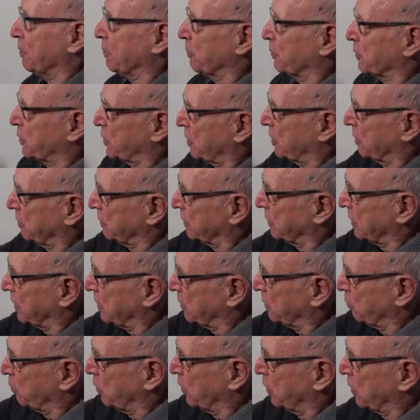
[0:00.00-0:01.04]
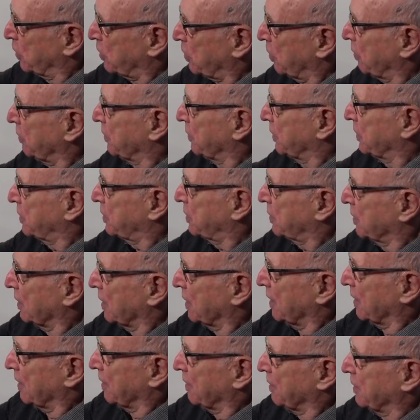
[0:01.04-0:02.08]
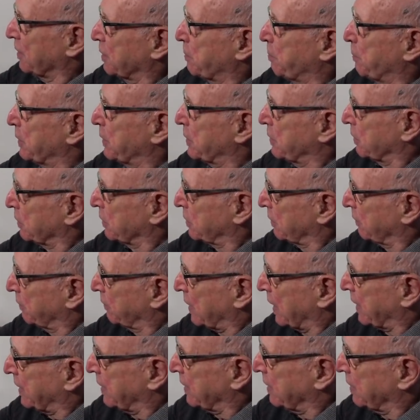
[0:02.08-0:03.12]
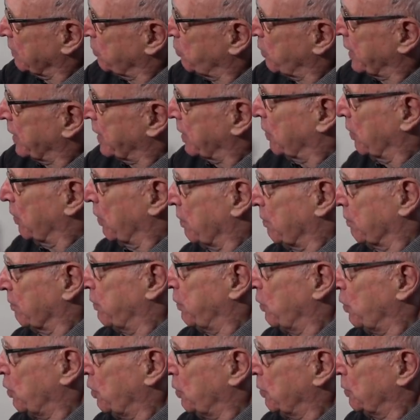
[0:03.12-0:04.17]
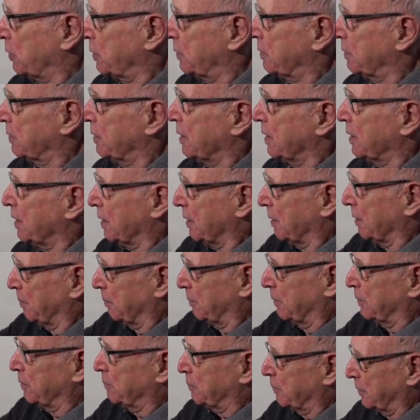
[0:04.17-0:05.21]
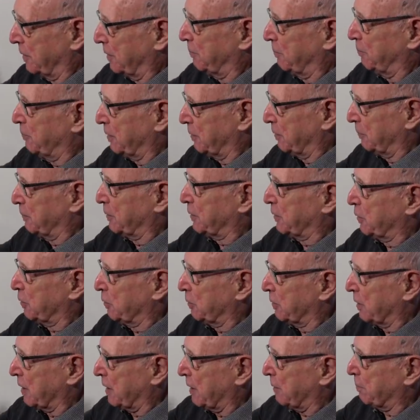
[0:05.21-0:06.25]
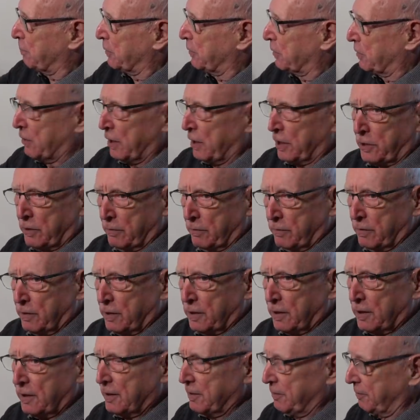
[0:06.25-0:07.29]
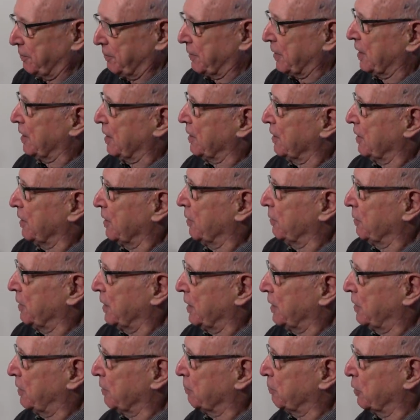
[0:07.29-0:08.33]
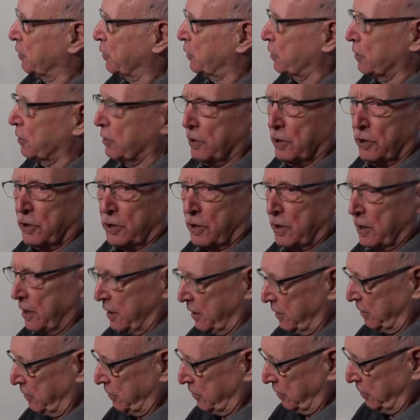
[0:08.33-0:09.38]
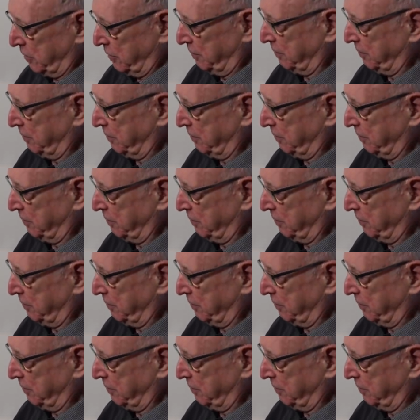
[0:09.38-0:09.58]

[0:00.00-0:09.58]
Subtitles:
We still need to work on this business of getting the weight going forward, but we will do that progressively. No need to rush at this stage.